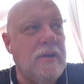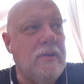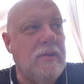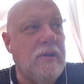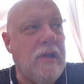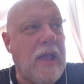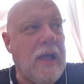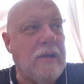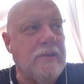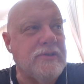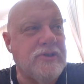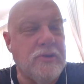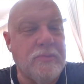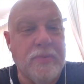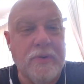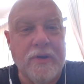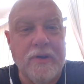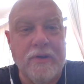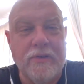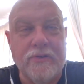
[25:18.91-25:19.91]
how
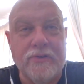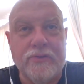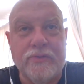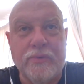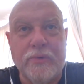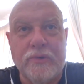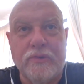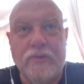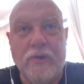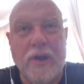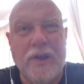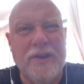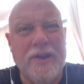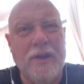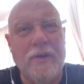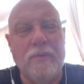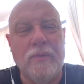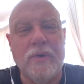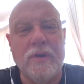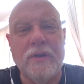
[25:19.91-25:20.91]
superheroes were drawn.
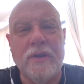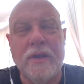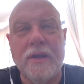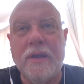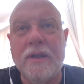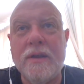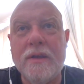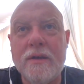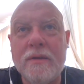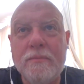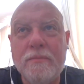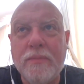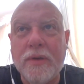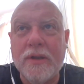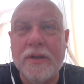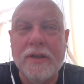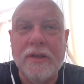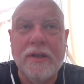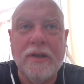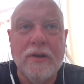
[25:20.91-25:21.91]
Not really,
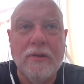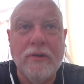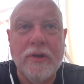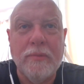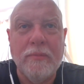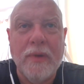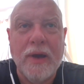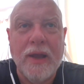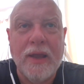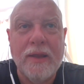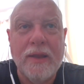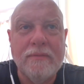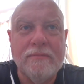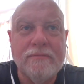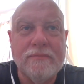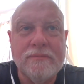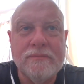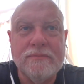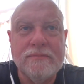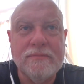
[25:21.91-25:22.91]
but you know, in my
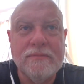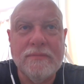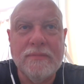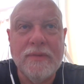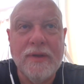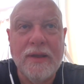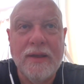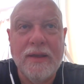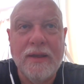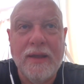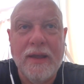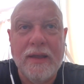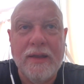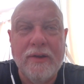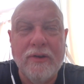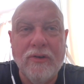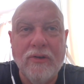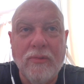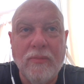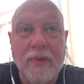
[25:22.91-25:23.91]

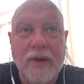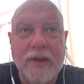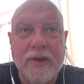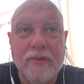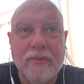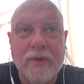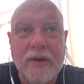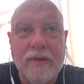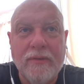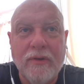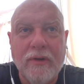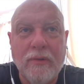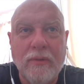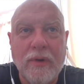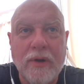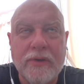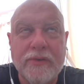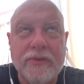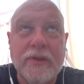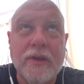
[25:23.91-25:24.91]
eight-year-old mind or whatever it
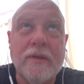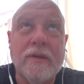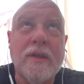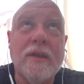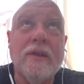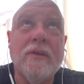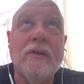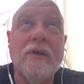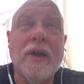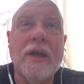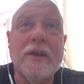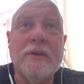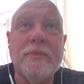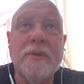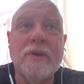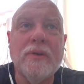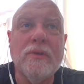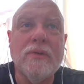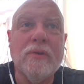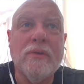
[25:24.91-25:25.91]
was, I know I had to
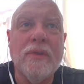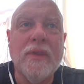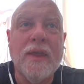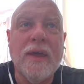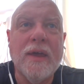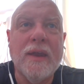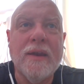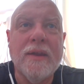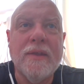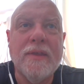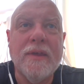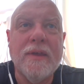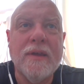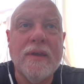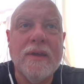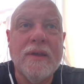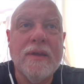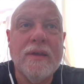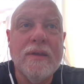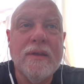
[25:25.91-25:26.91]
be older than that. I
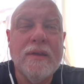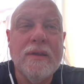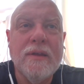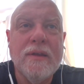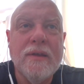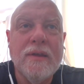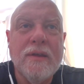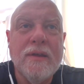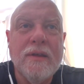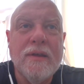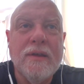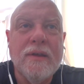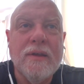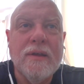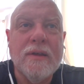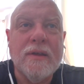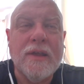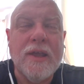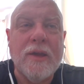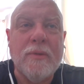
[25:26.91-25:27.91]
think
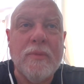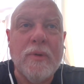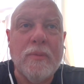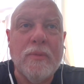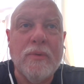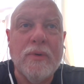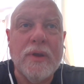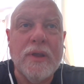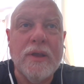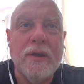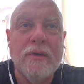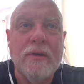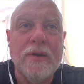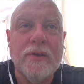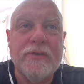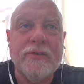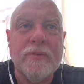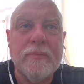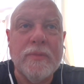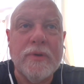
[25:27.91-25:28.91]
can't remember what year it
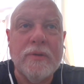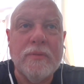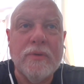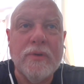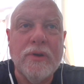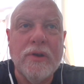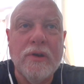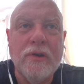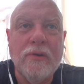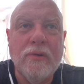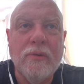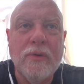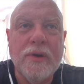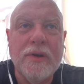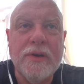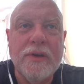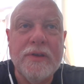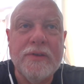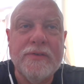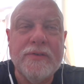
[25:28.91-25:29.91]
is. Somebody will know when
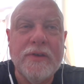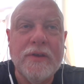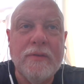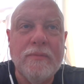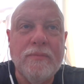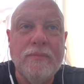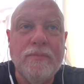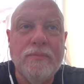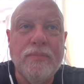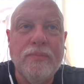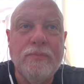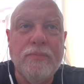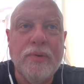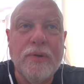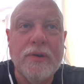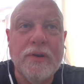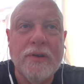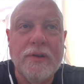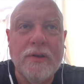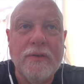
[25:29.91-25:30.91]
DC
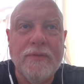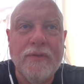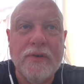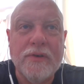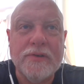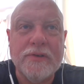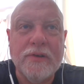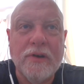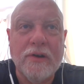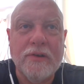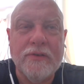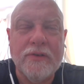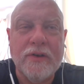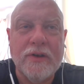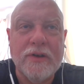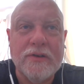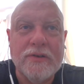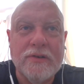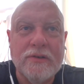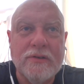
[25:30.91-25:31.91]
printed their first Tarzan
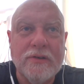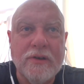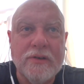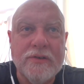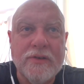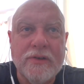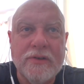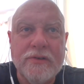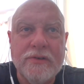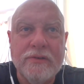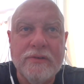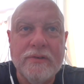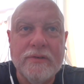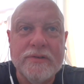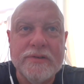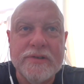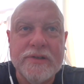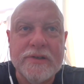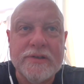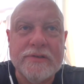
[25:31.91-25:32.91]
issue, Tarzan
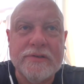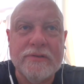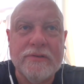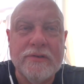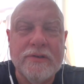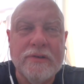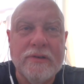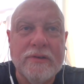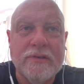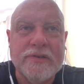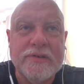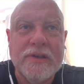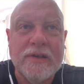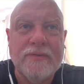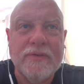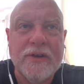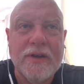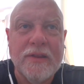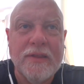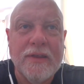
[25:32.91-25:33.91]
206 or
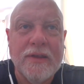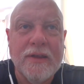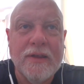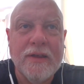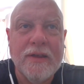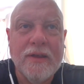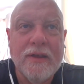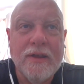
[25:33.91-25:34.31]
207, I think,